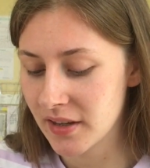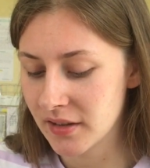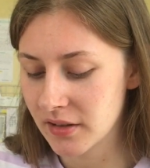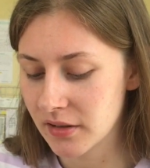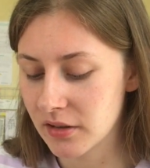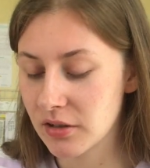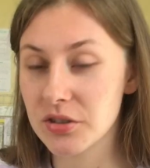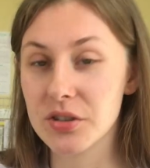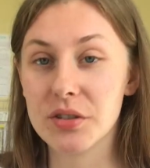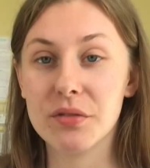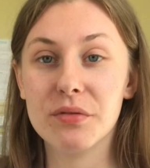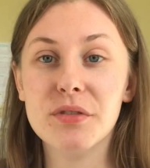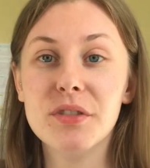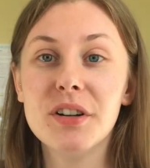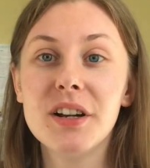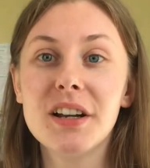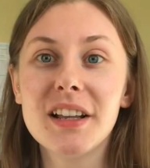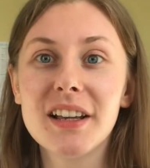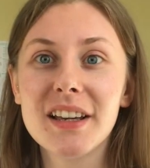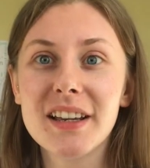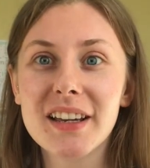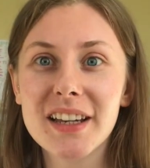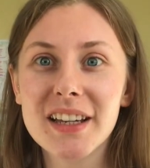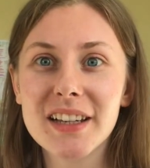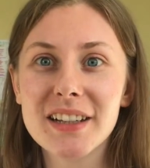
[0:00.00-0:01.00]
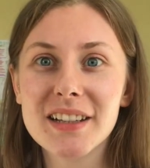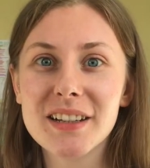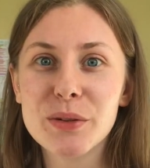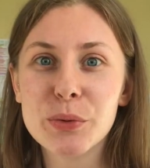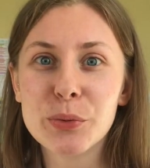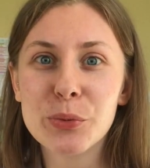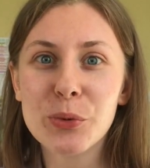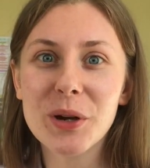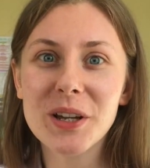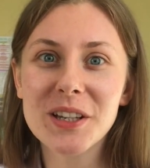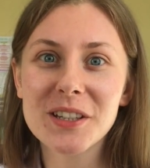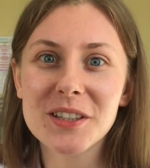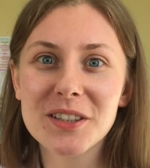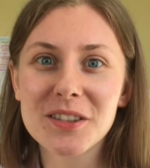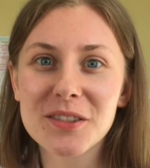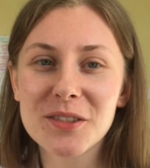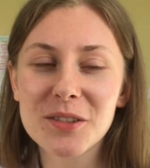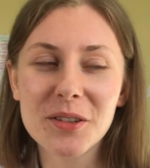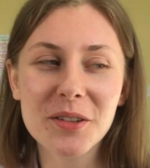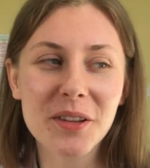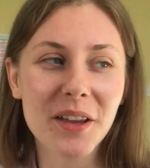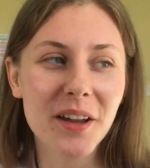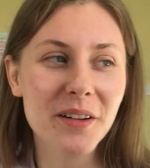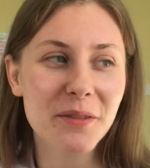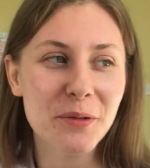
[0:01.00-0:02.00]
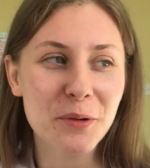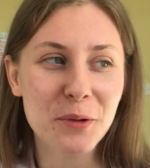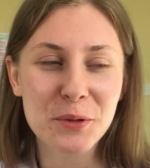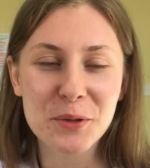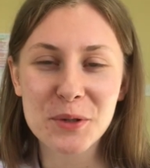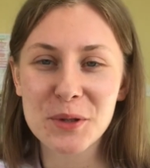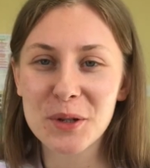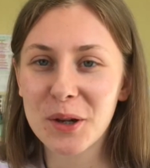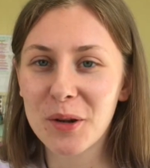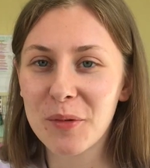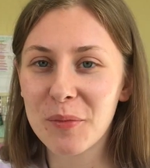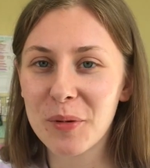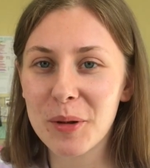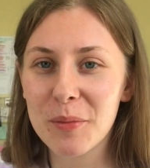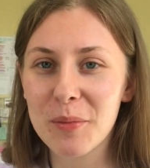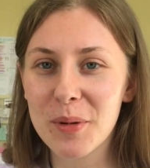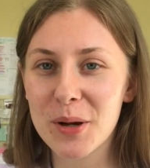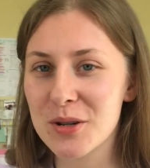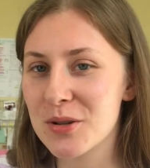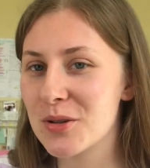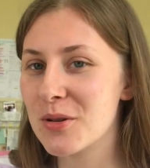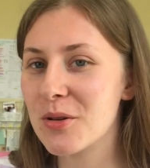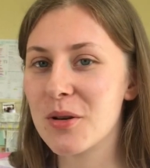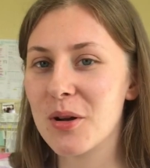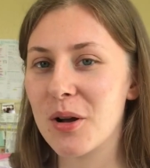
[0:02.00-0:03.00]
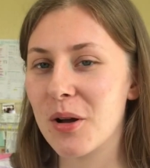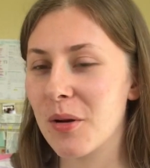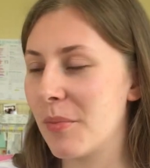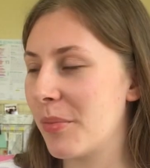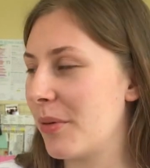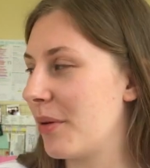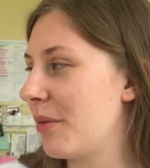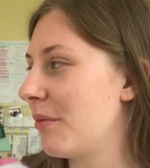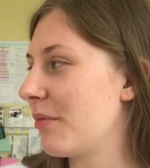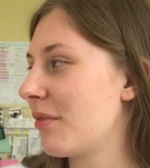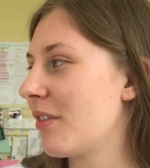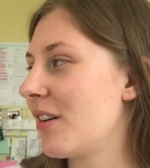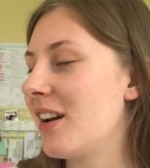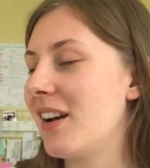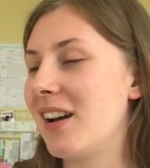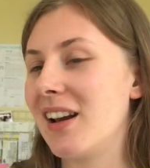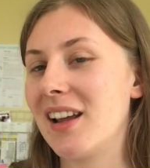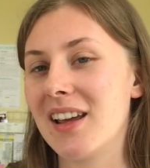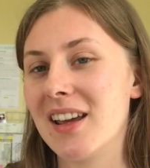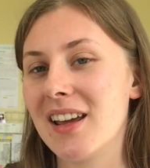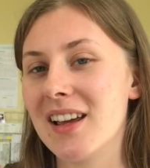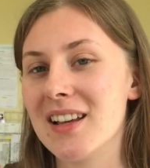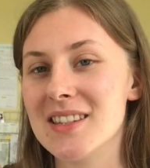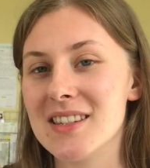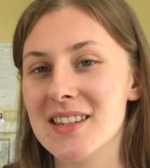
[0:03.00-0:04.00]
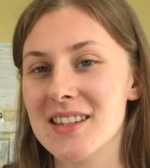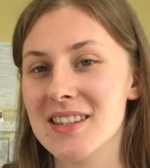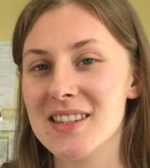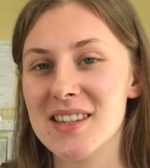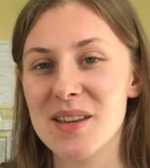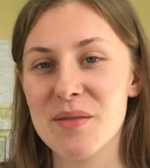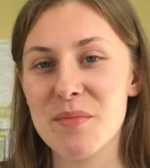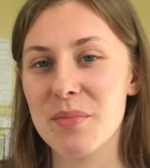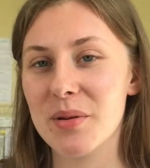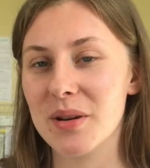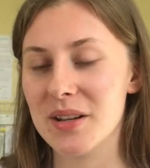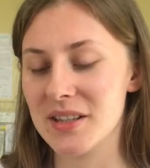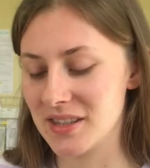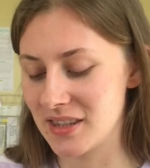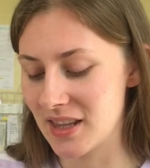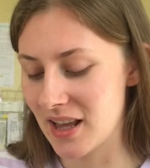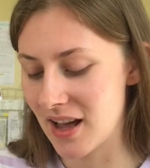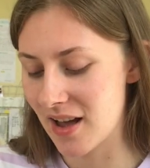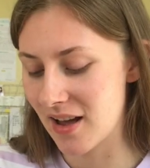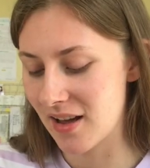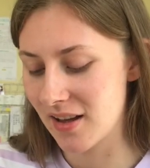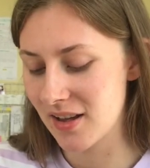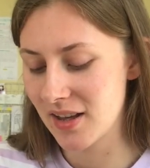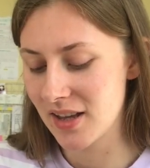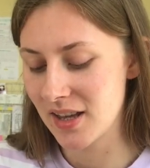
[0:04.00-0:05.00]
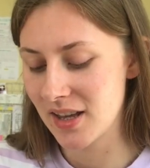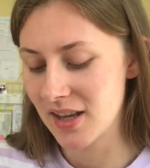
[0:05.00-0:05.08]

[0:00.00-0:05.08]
Gosh, I've really whizzed through that. I thought it was going to be much longer, but really it's as simple as that.